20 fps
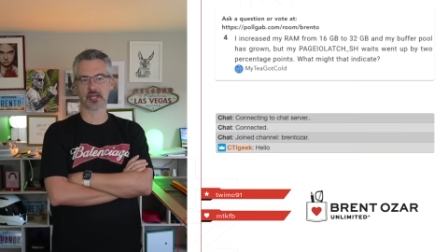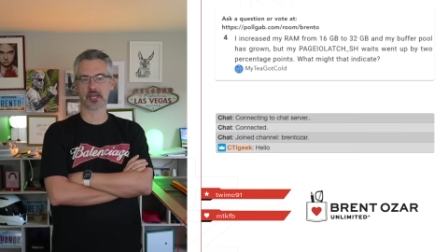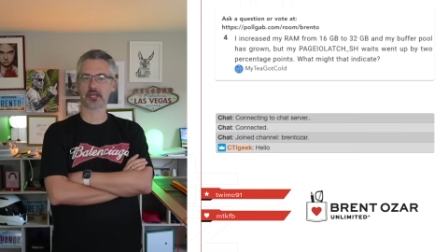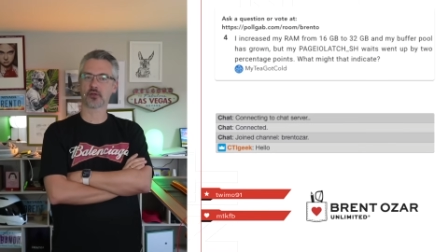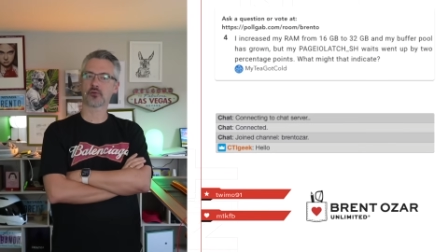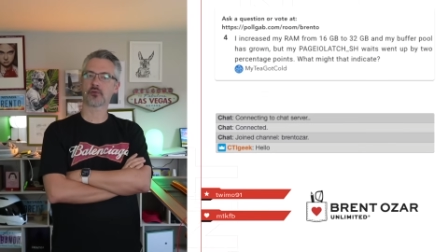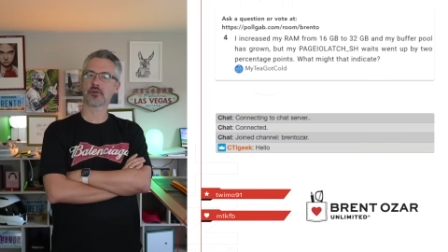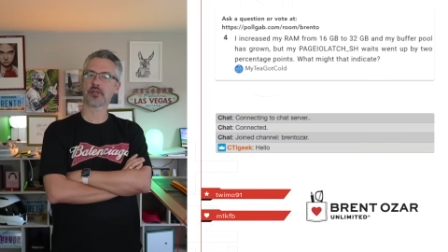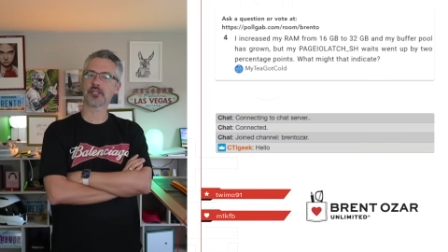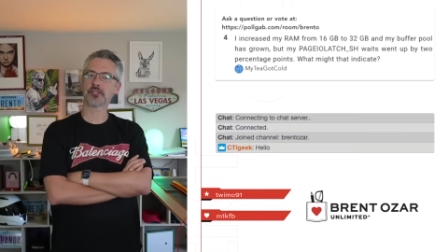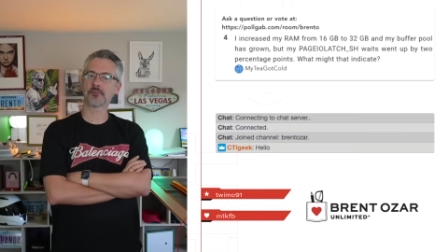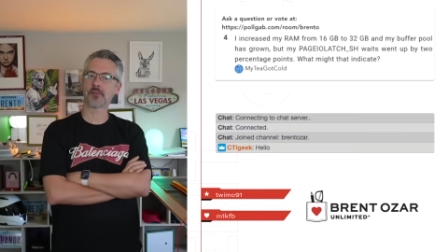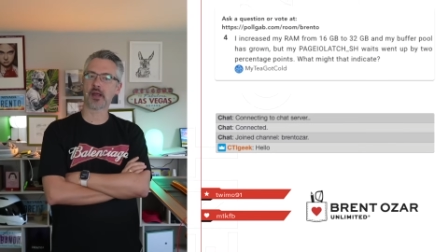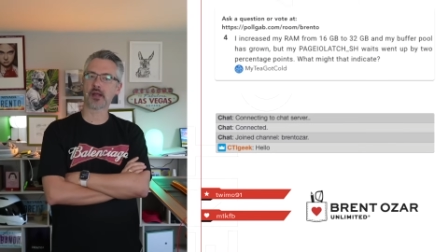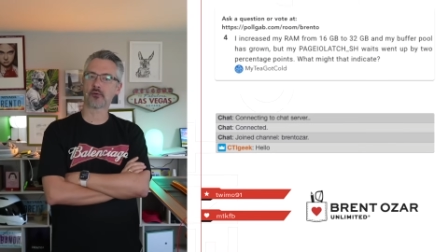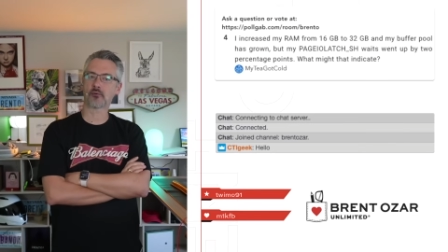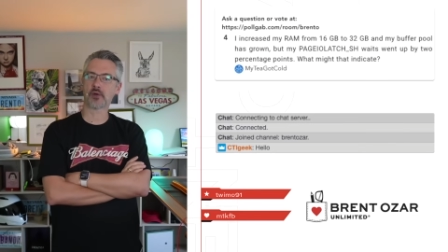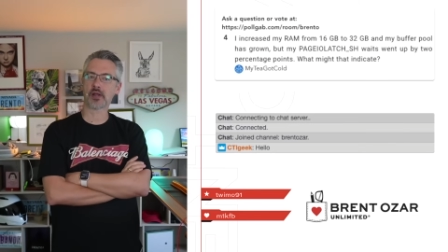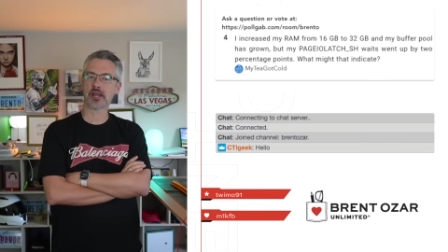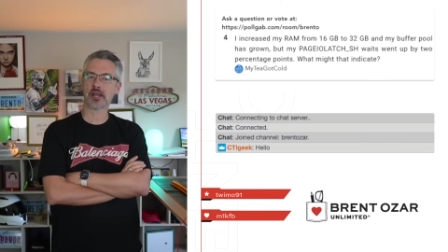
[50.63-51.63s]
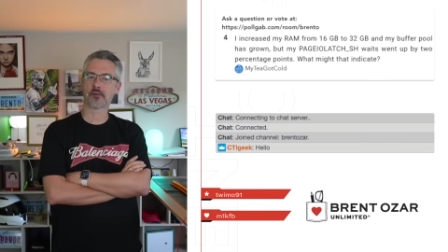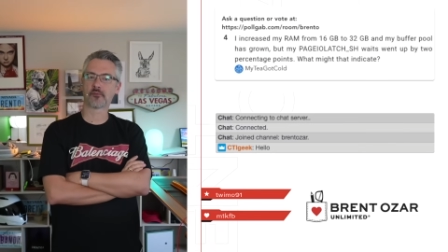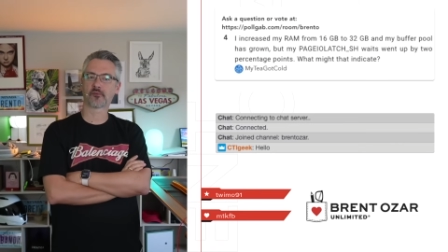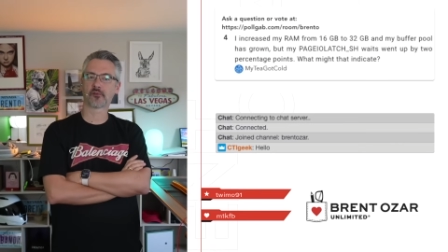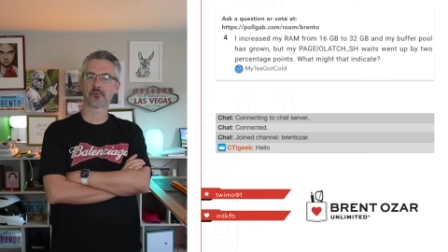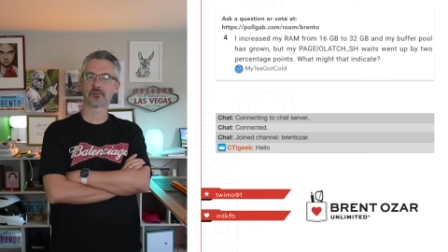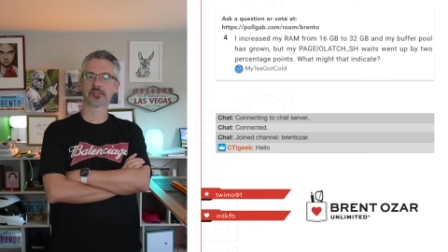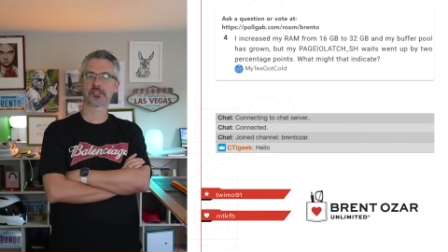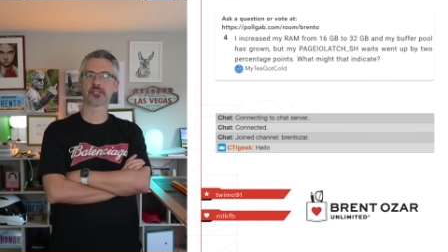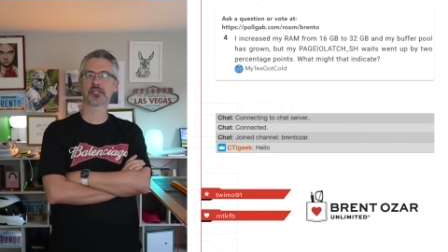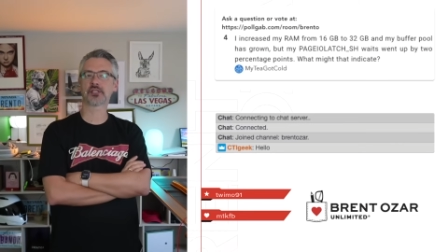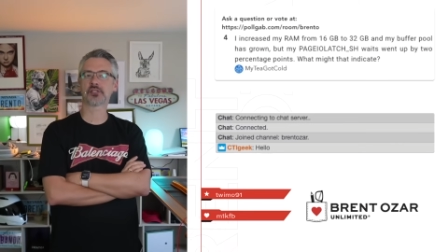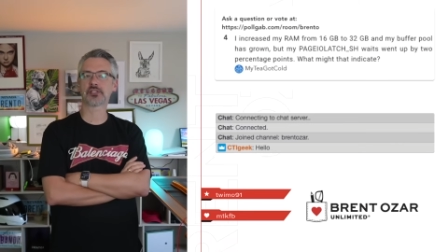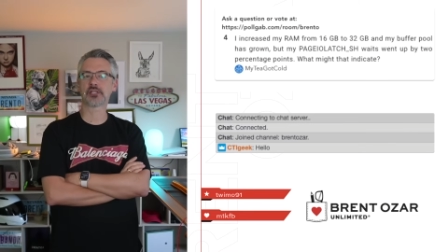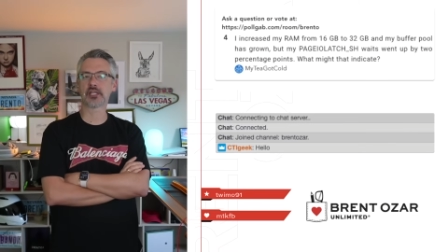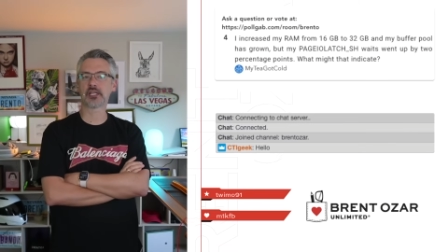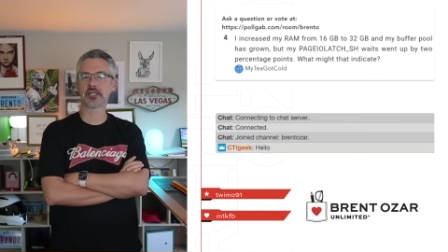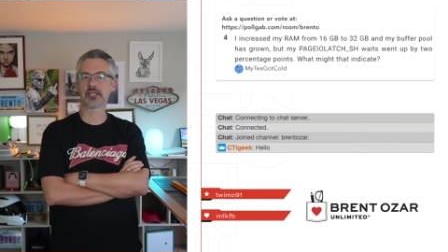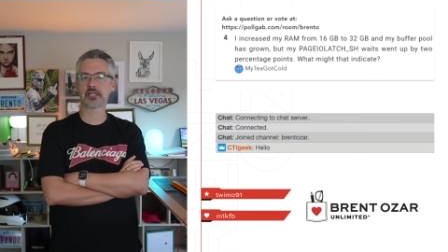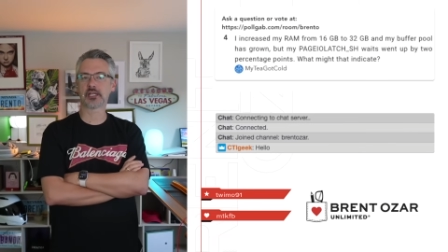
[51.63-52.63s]
I increased my RAM from
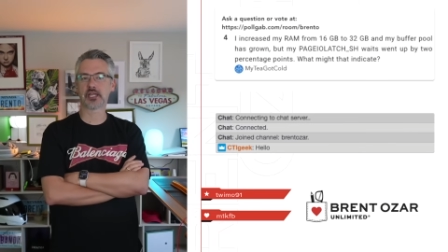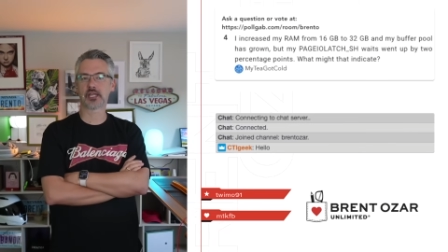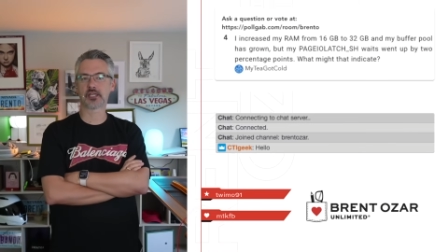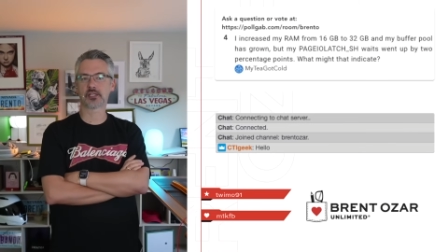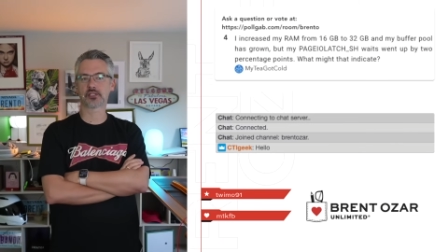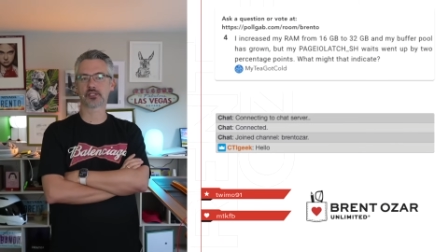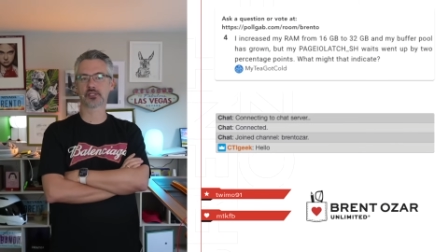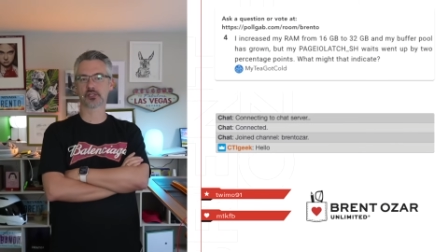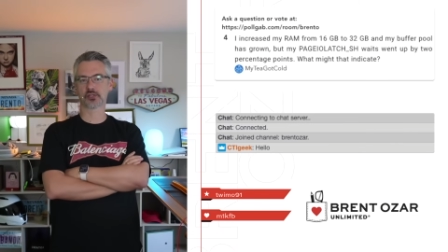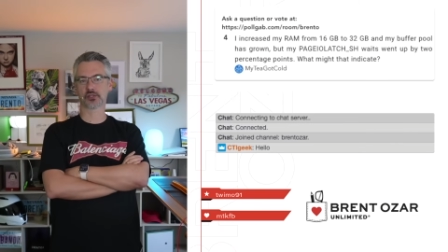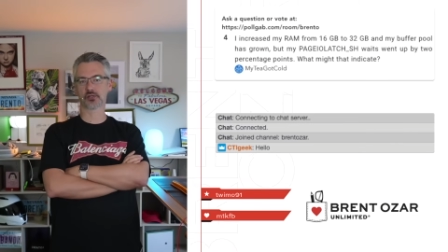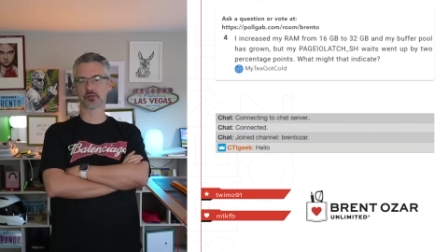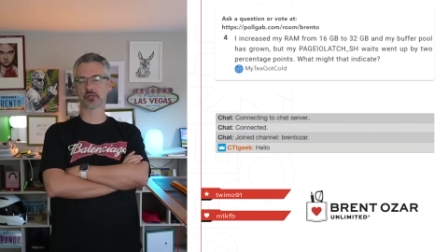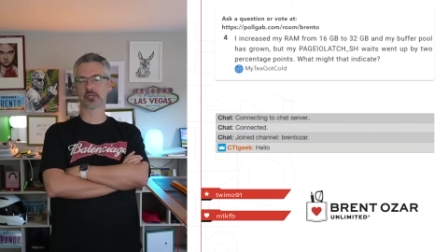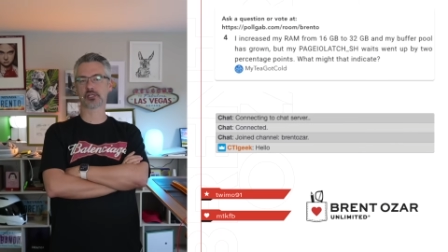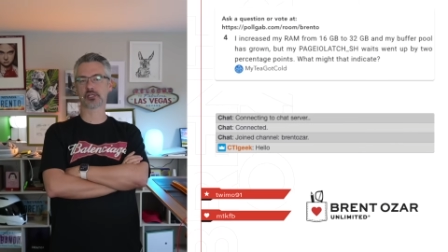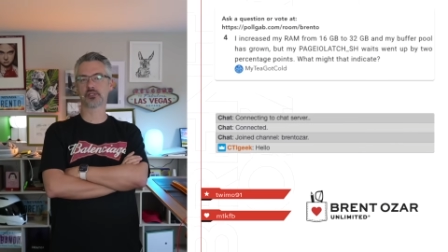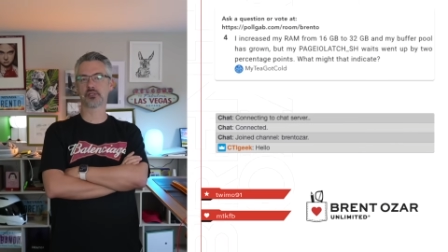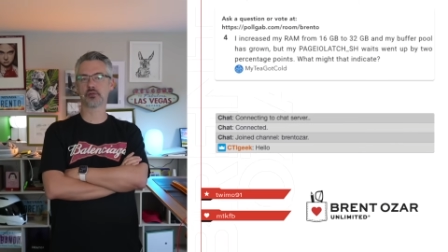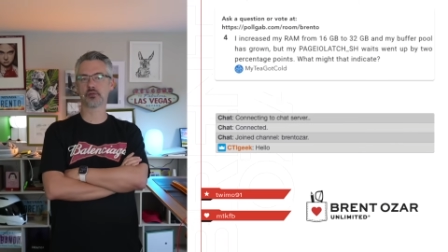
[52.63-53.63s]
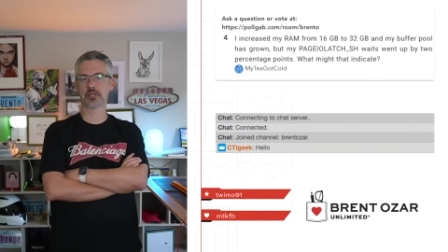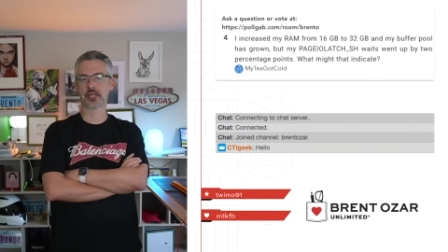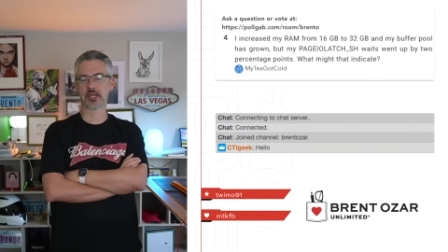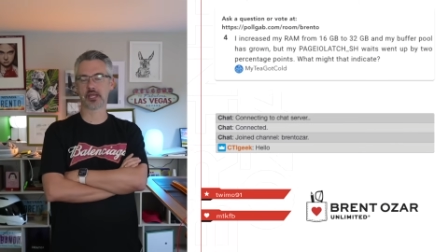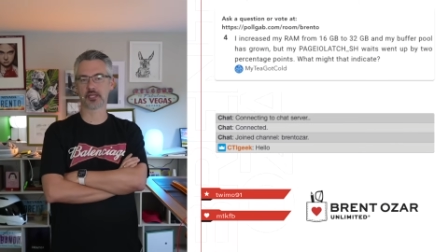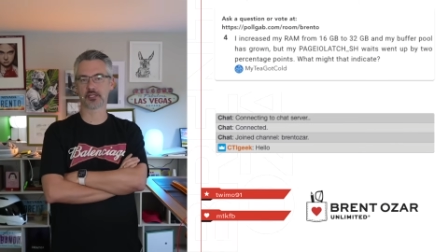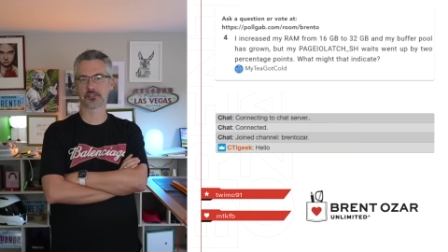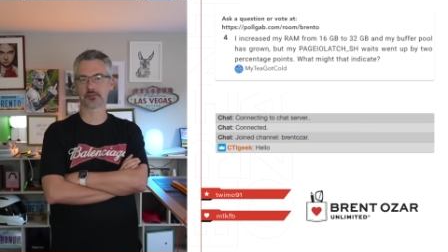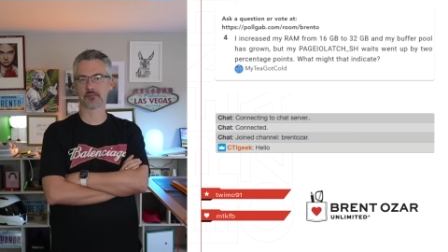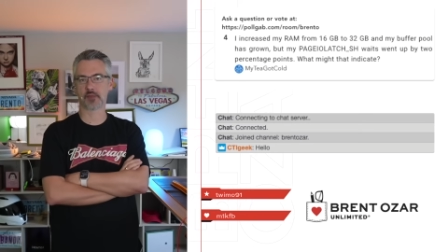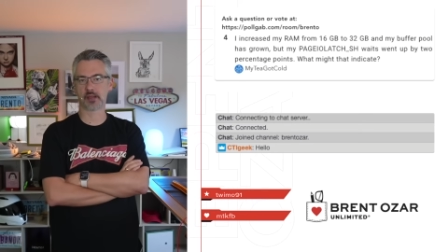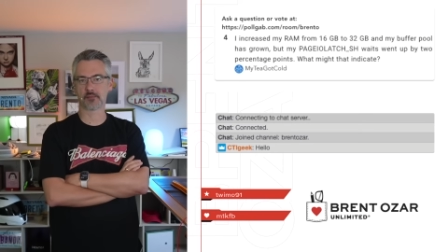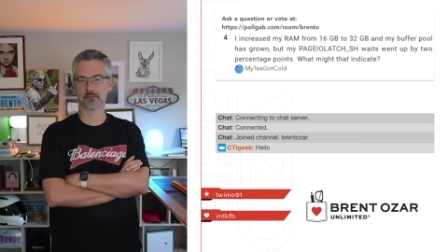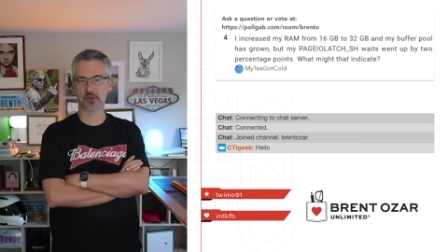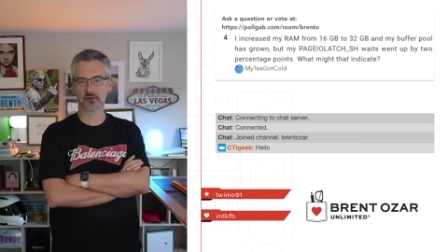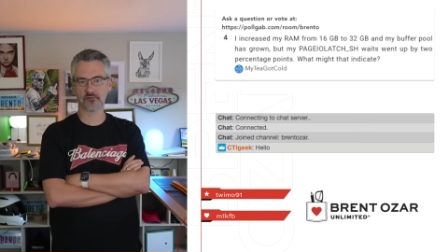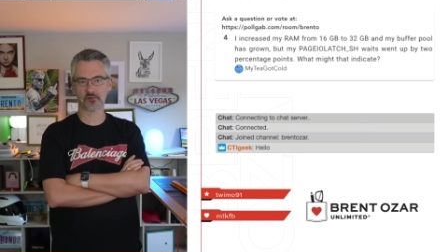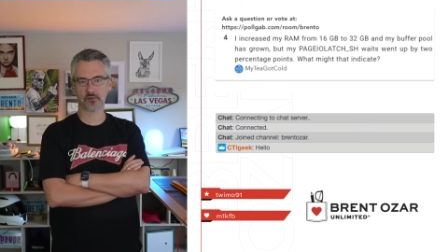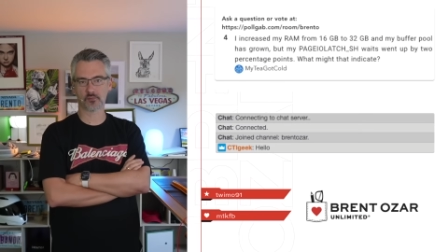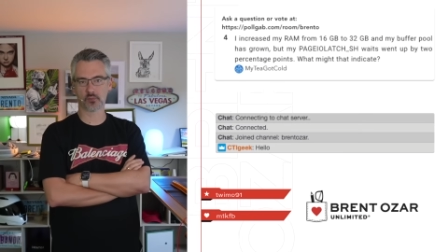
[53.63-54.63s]
sixteen gigs to thirty-two gigs and my
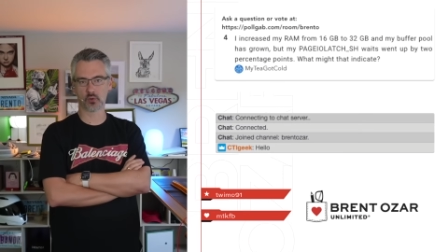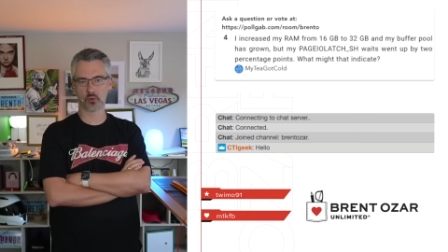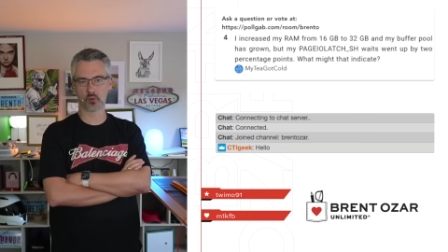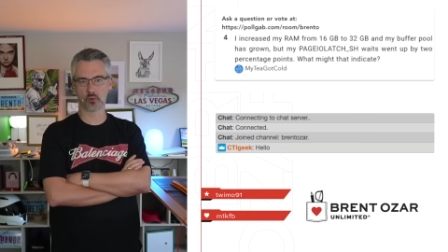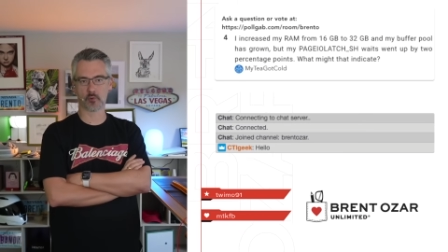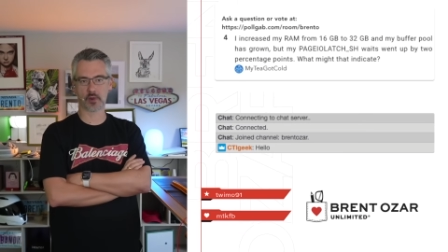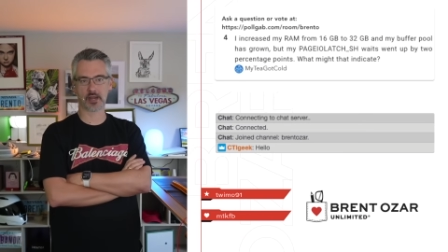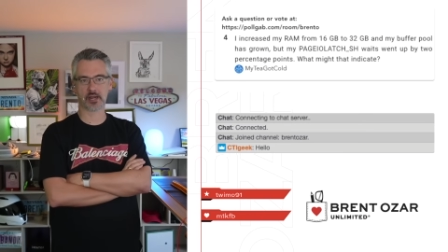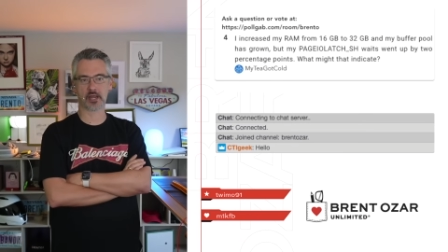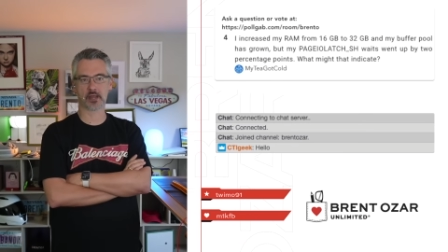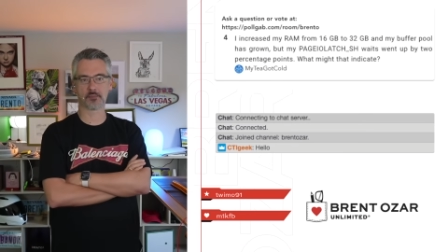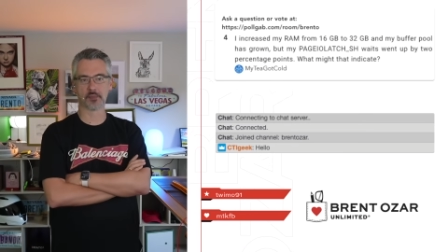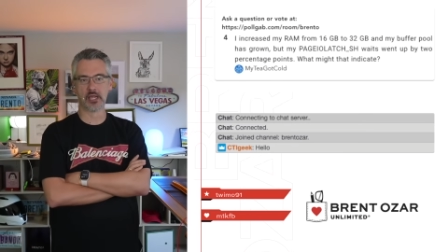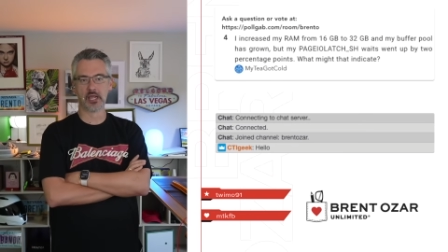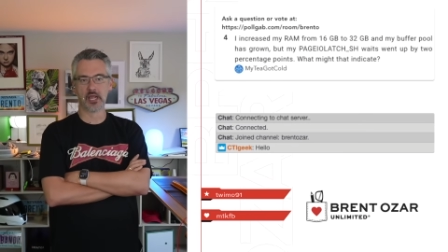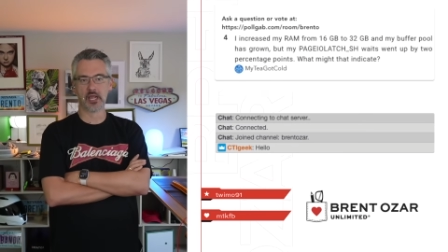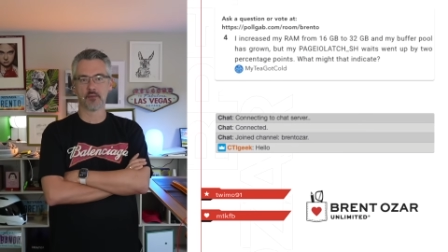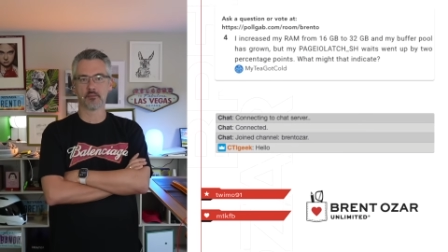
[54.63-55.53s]
buffer pool went up,